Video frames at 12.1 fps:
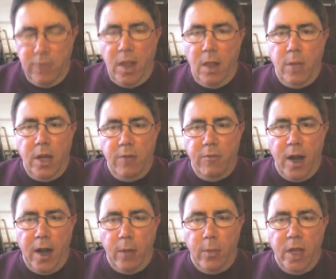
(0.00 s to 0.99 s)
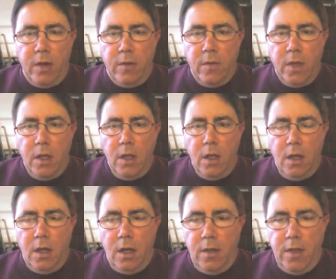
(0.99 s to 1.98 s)
development environment
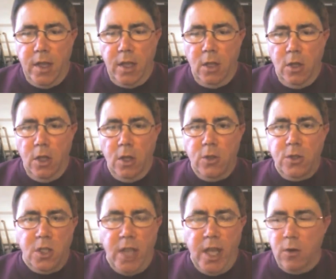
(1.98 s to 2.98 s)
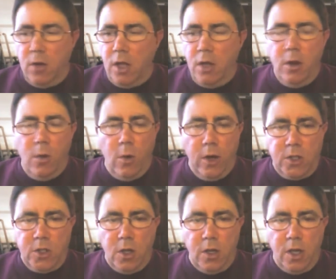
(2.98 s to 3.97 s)
that you use. You download, it
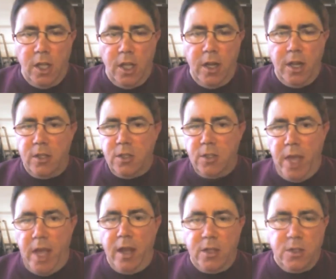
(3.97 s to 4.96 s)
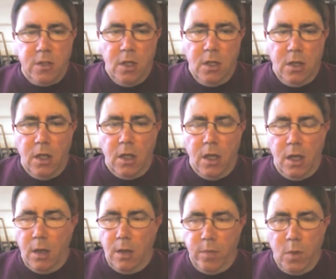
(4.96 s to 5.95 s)
works on Linux, Macs,
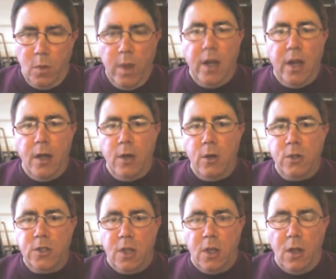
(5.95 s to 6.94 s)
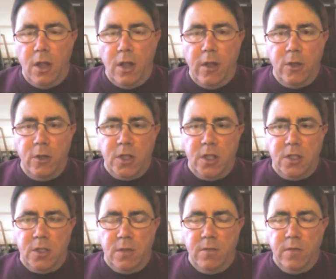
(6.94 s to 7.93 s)
Windows, and all of those,
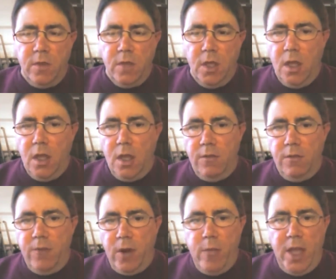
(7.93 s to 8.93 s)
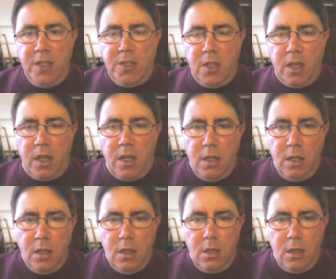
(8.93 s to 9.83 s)
and it's a very basic